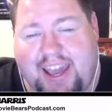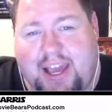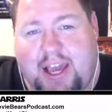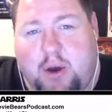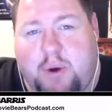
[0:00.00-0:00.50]

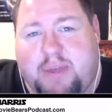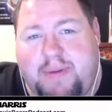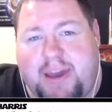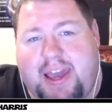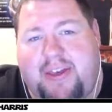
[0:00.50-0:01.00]
With
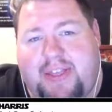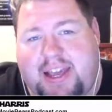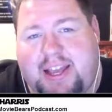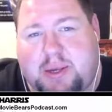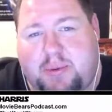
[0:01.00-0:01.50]
me
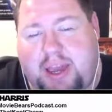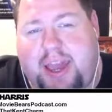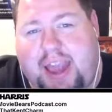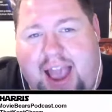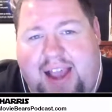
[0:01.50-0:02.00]
this week,
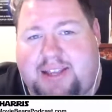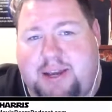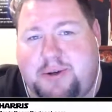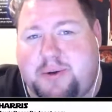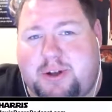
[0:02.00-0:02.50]
as
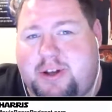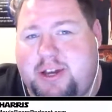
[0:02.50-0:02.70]
usual,